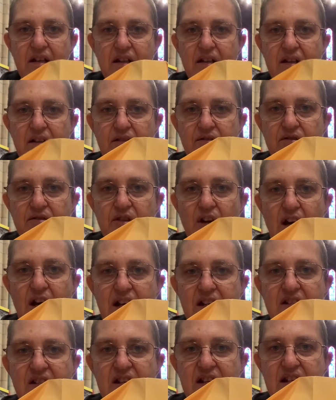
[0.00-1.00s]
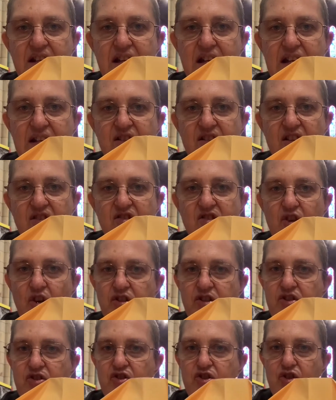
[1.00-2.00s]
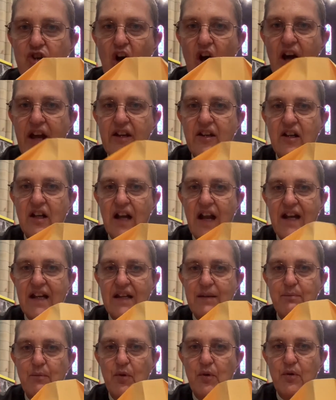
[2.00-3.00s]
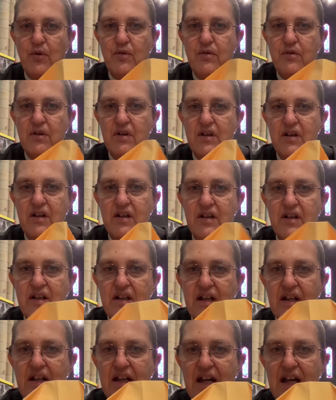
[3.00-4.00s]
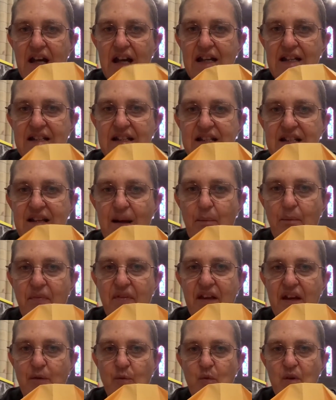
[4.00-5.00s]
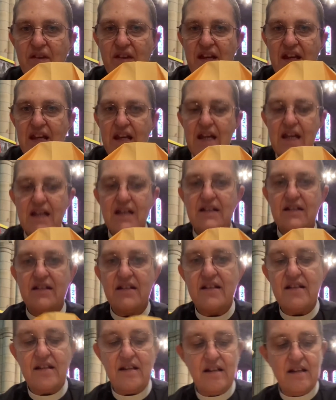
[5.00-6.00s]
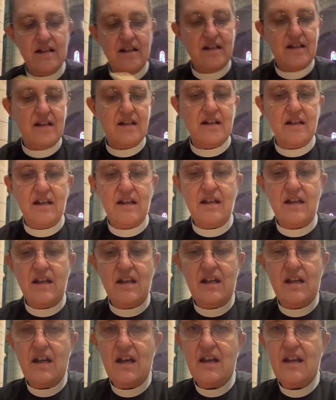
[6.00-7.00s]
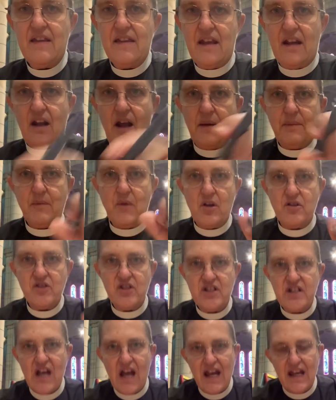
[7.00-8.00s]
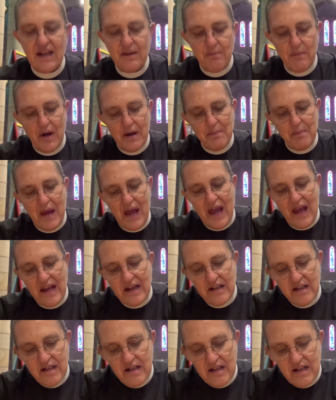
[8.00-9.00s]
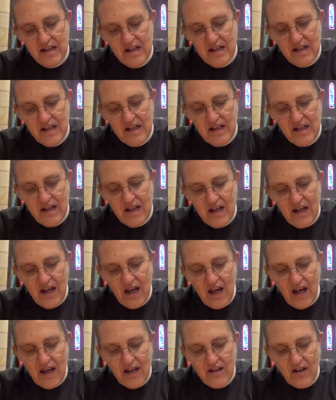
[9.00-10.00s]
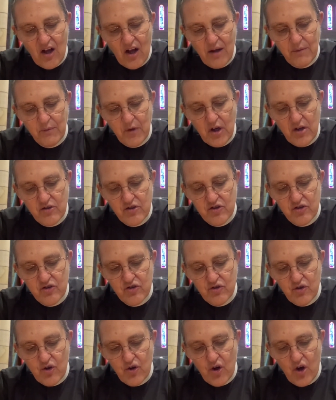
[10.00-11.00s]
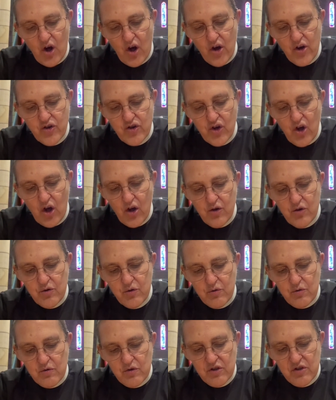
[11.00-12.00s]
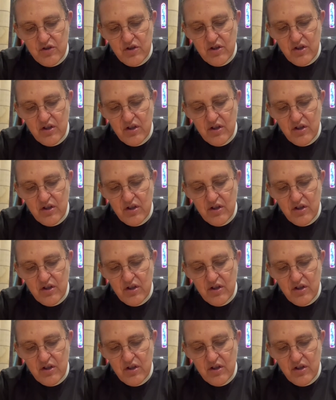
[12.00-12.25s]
All right, so it's not a triangle anymore, it's something with ears. And I'm going to take my pen and I'm going to draw a nose.